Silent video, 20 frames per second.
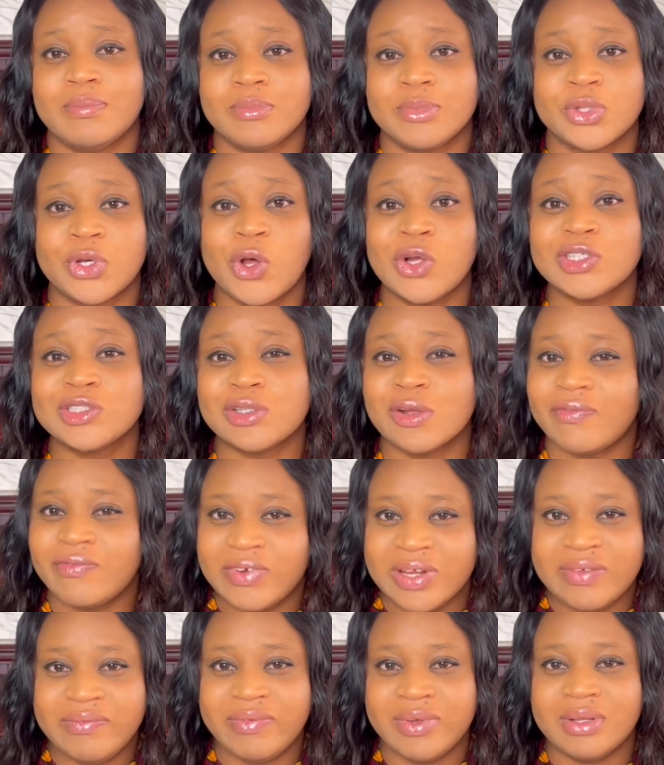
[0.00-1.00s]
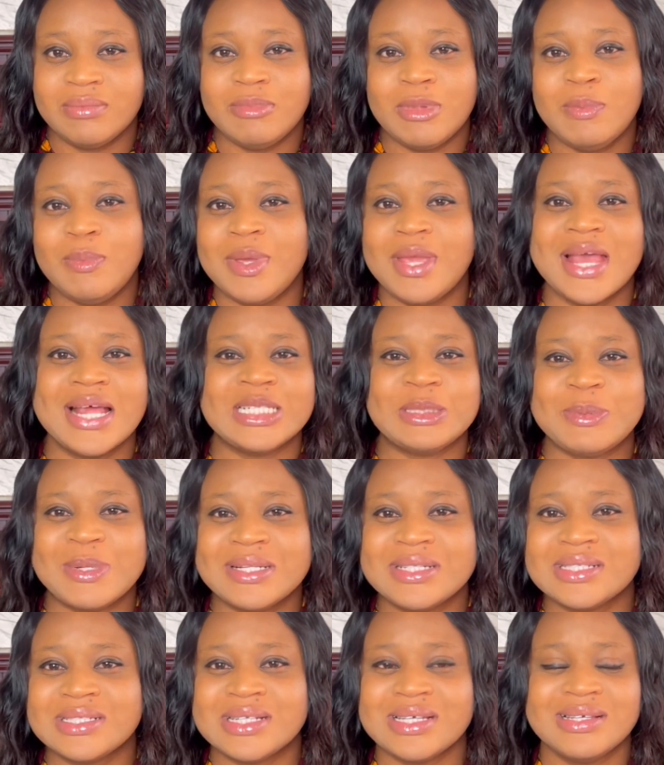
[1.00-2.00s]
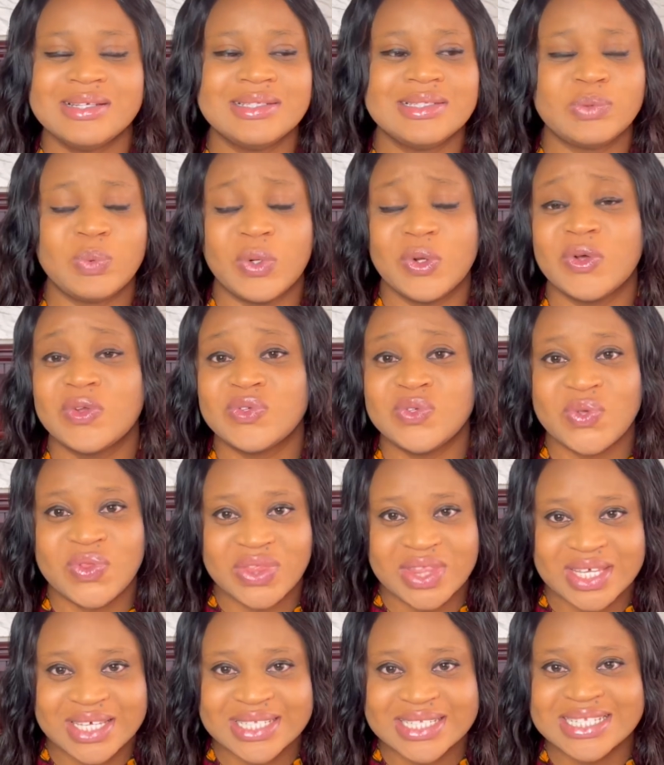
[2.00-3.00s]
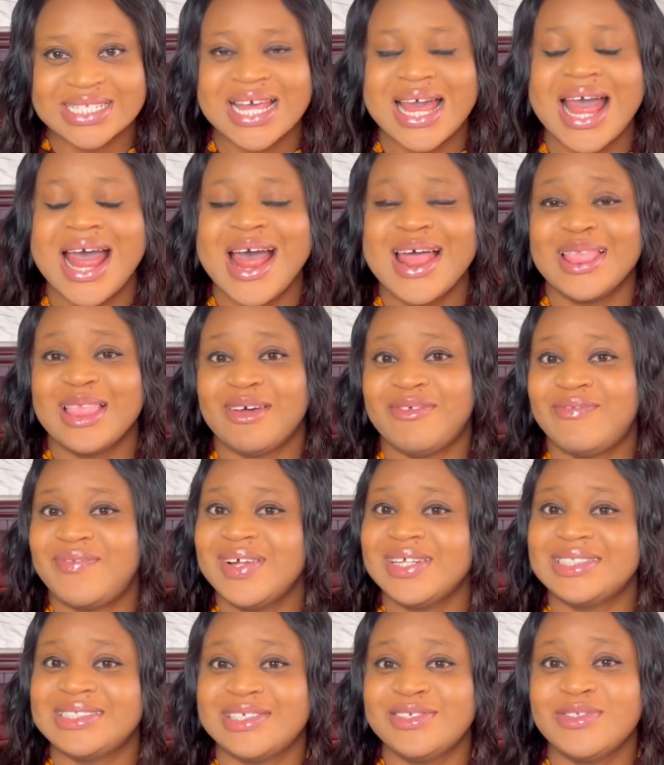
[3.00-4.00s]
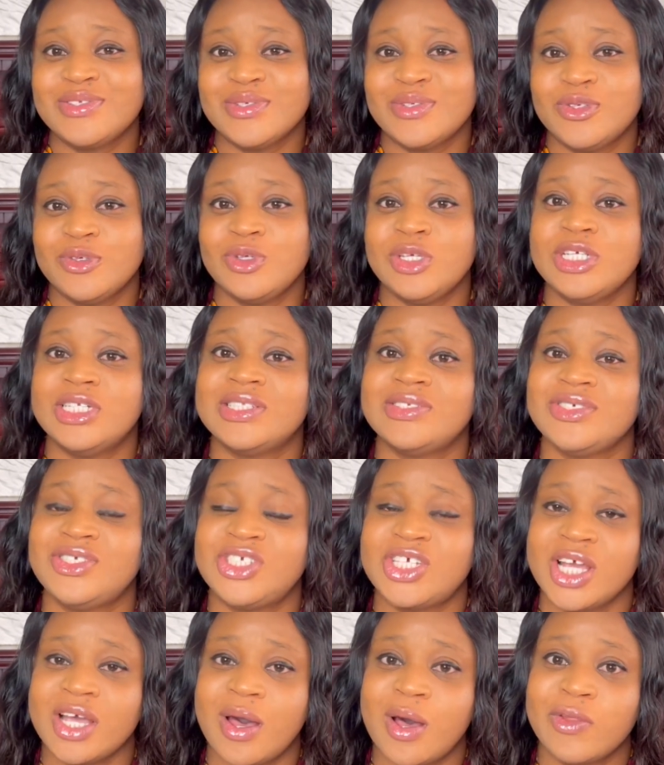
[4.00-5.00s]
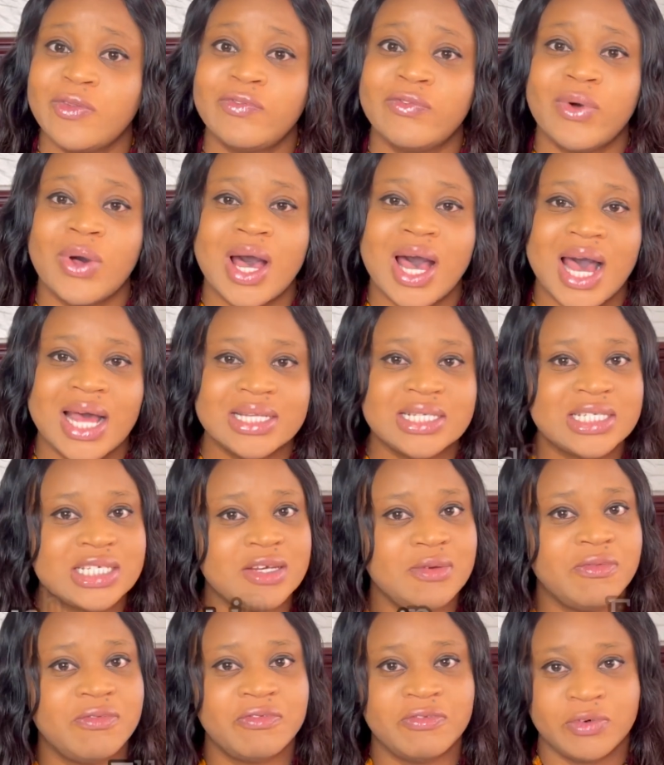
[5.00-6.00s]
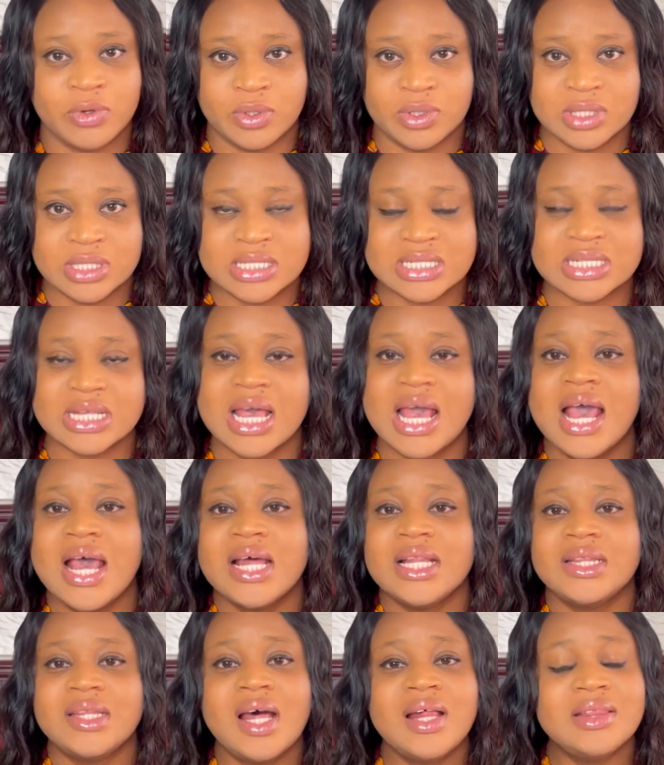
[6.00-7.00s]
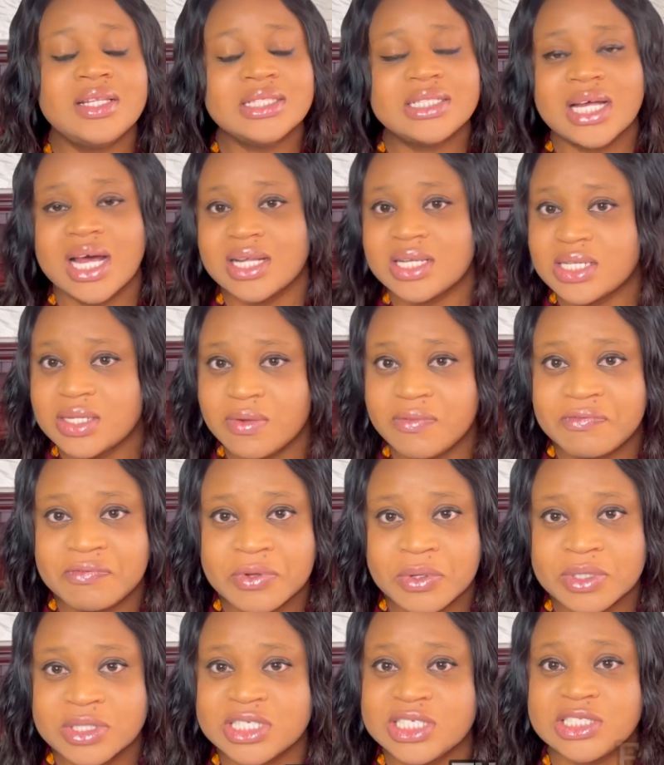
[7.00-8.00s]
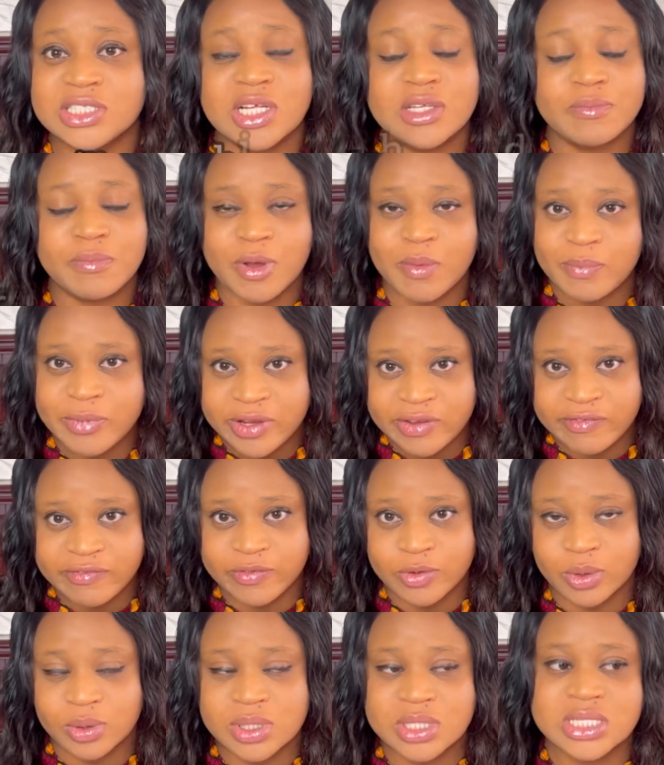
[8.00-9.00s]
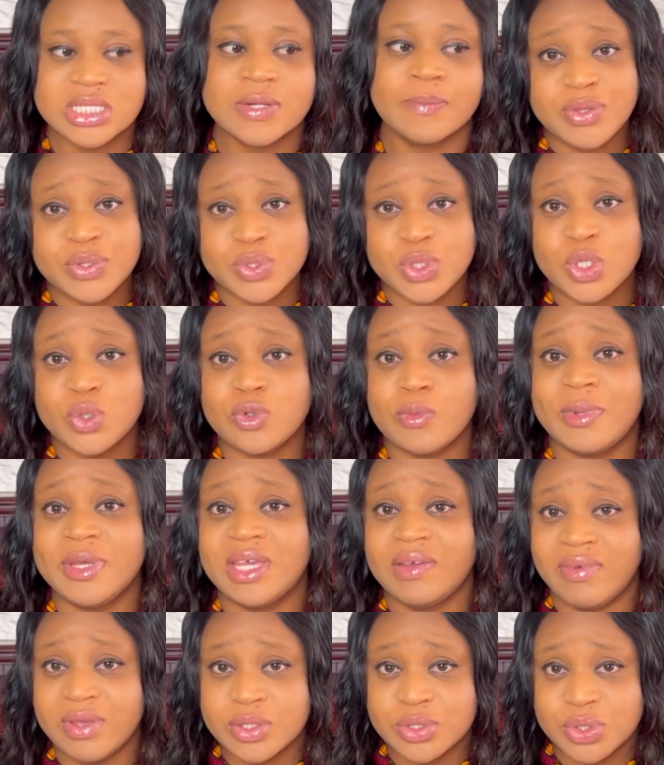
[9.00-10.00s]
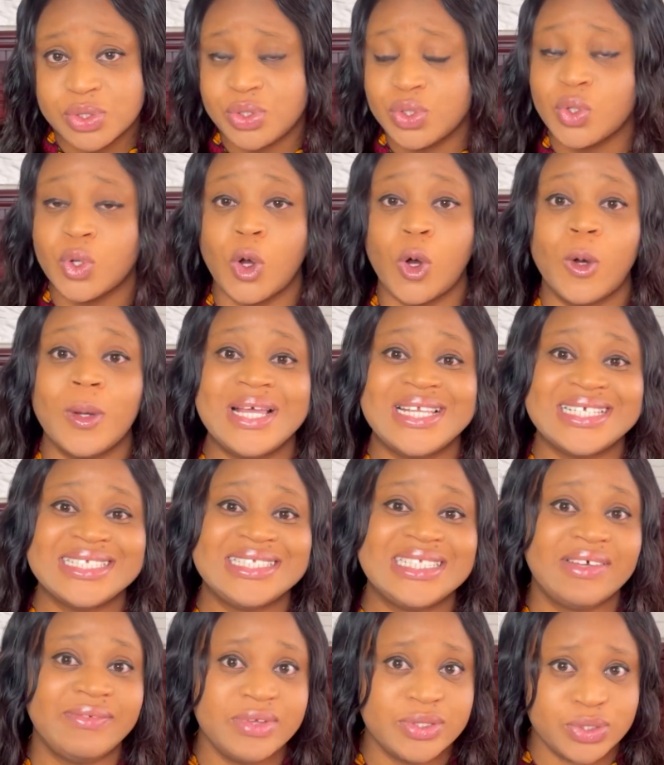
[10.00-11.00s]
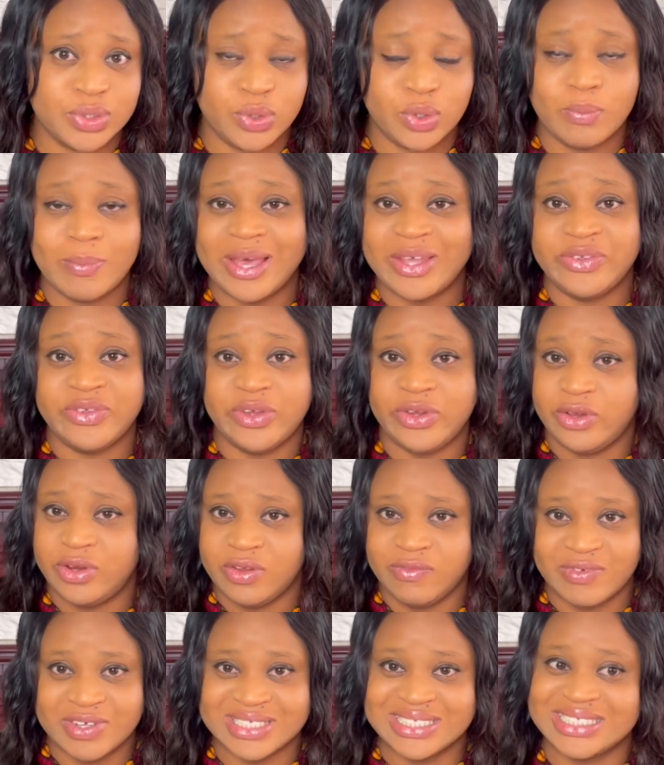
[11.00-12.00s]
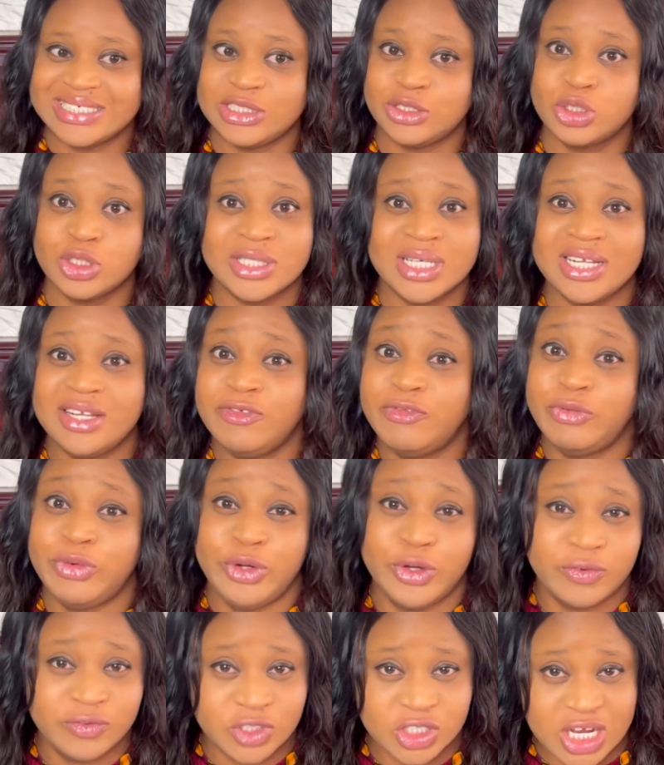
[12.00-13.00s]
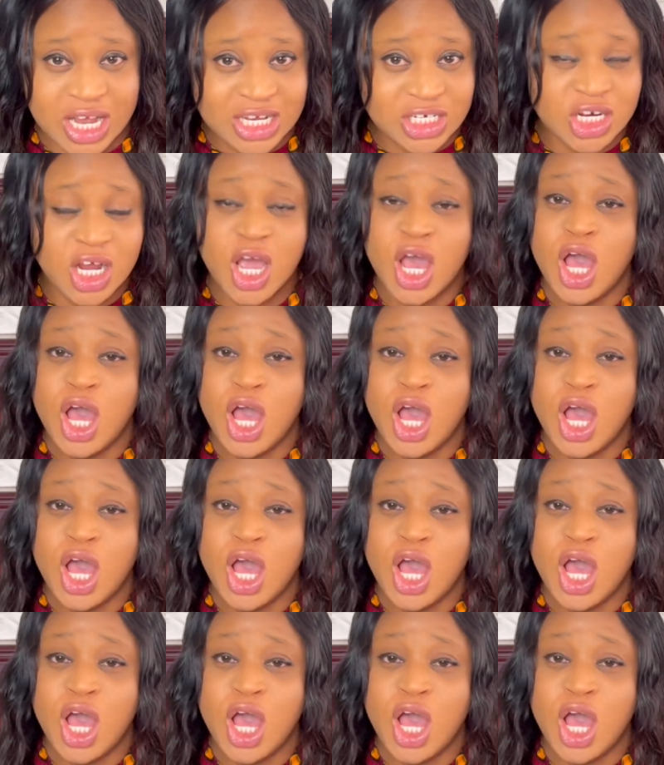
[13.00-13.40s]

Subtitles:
cost of living, maybe expenses, one or two things, the first thing to do is to check out for hardship funds. Now, this hardship funds is not public funds. It will be given to you, or it is given to you by the university totally free of charge.